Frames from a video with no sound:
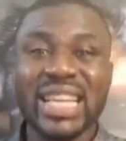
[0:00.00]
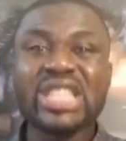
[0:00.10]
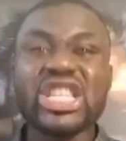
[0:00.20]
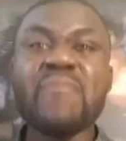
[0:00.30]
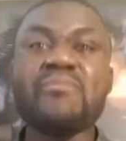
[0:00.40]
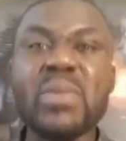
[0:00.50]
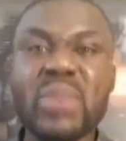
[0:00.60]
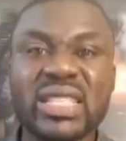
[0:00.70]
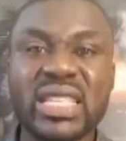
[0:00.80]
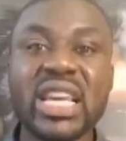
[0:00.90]
give
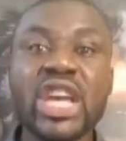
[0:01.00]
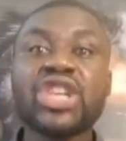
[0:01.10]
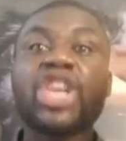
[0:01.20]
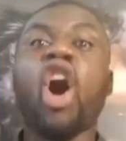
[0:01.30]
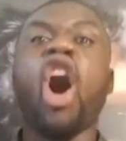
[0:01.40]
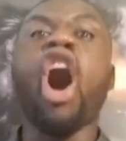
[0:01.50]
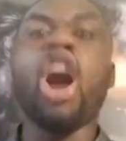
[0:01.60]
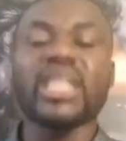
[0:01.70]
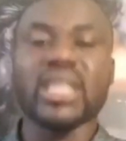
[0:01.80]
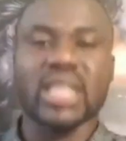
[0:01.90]
BBC, give
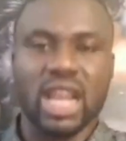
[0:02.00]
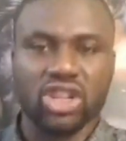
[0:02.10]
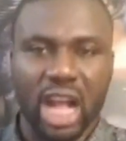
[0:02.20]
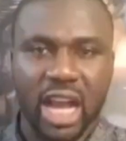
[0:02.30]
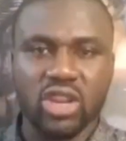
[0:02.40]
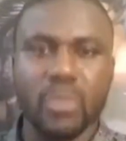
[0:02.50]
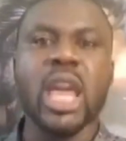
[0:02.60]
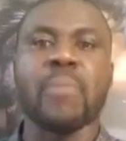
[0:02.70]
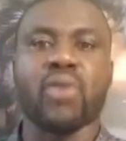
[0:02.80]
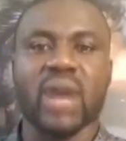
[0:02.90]
all these international organizations,
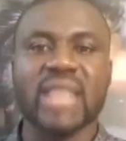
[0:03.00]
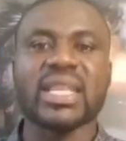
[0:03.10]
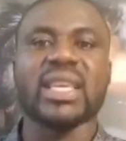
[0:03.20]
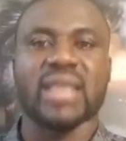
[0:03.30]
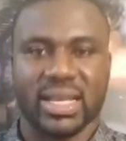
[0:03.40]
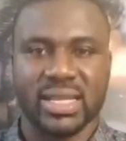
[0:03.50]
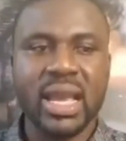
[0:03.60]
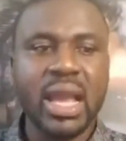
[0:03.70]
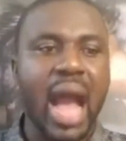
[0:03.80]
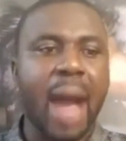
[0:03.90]
they proclaim and say, yes,
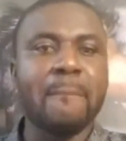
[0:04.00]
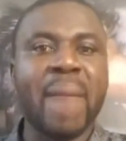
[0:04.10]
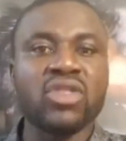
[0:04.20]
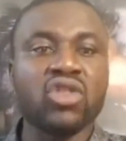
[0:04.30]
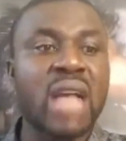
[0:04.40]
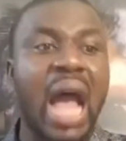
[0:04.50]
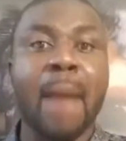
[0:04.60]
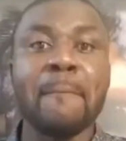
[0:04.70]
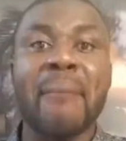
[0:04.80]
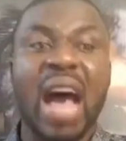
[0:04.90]

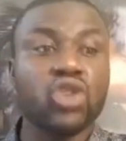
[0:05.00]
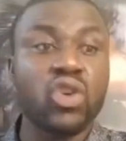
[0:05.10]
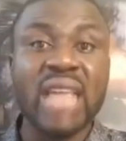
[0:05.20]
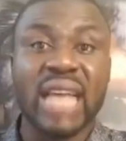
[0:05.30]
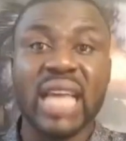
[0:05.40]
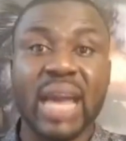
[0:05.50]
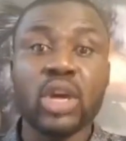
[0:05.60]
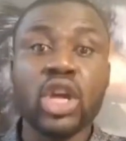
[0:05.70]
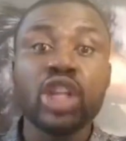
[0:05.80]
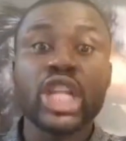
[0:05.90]
Ambazonians,
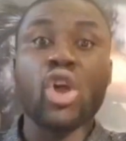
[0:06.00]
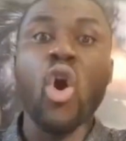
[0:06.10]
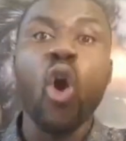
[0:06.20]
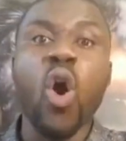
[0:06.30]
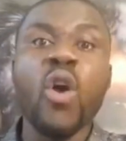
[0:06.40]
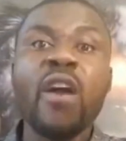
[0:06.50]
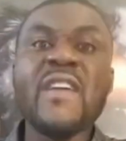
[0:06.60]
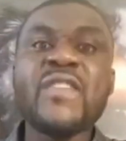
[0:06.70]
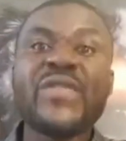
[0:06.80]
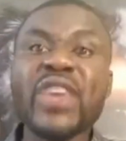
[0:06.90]
they don't hold
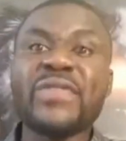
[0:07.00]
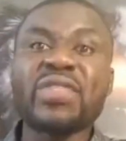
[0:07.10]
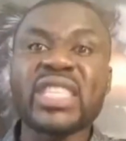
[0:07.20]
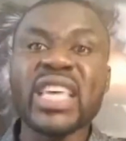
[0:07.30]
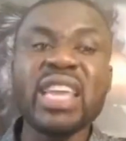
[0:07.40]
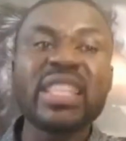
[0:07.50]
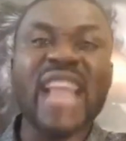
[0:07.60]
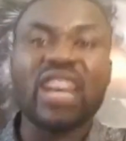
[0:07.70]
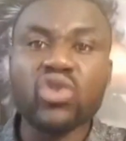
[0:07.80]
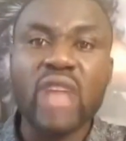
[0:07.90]
50
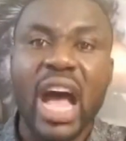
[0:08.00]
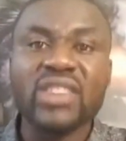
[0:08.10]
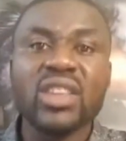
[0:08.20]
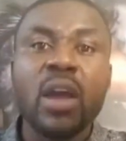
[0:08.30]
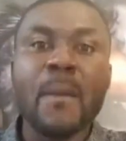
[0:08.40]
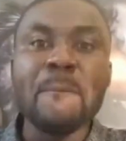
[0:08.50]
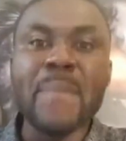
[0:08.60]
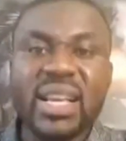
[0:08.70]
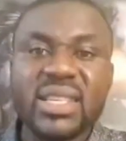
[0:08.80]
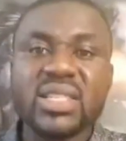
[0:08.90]
nationals
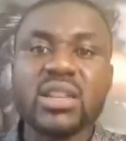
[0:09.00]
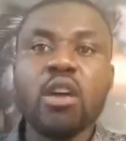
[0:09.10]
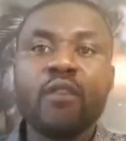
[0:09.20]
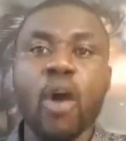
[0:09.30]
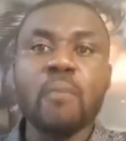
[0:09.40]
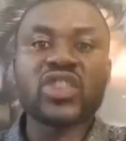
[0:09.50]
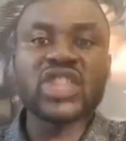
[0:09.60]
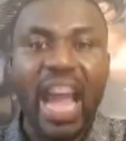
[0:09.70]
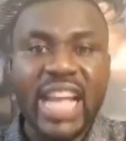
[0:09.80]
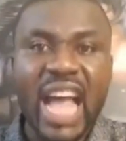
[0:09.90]
mixed from
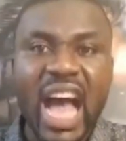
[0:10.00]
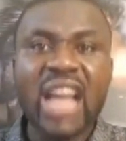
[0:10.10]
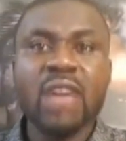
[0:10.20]
China,